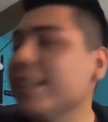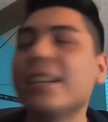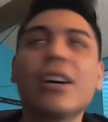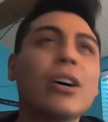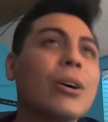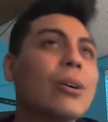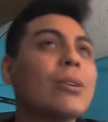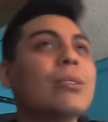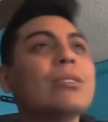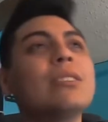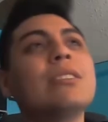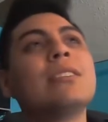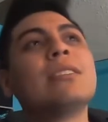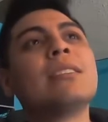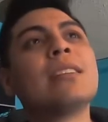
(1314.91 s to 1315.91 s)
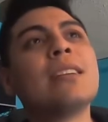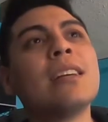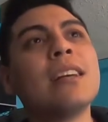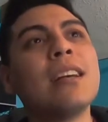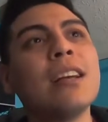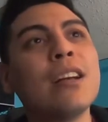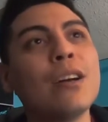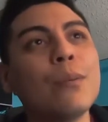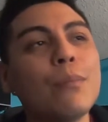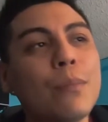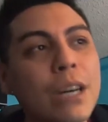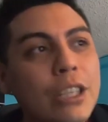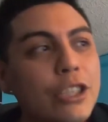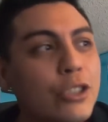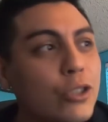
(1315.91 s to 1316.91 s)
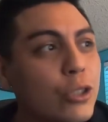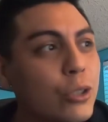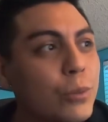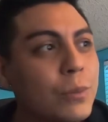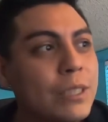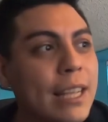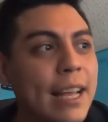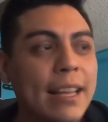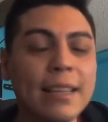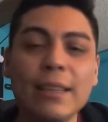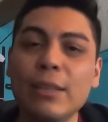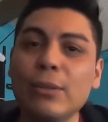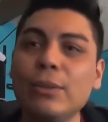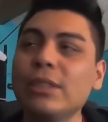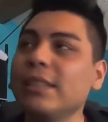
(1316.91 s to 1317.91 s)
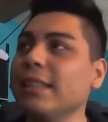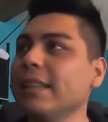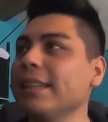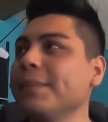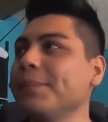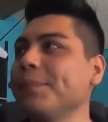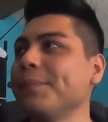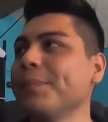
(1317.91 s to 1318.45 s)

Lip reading: codes, mushrooms, and Lucy.